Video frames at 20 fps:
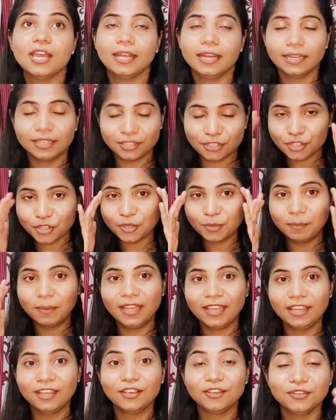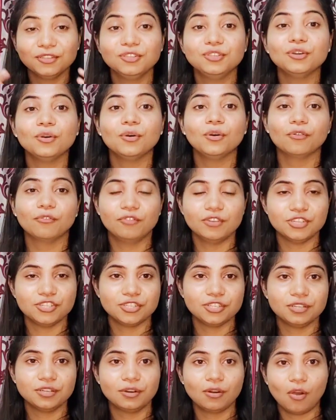It should be your
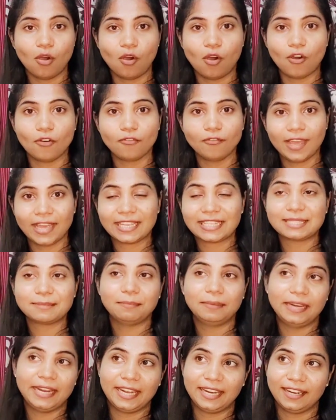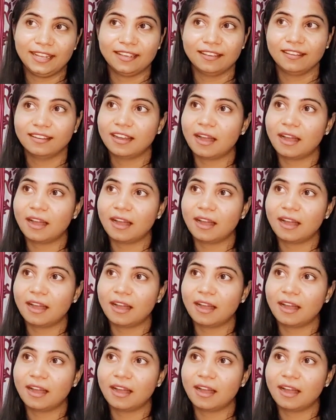vision of explaining.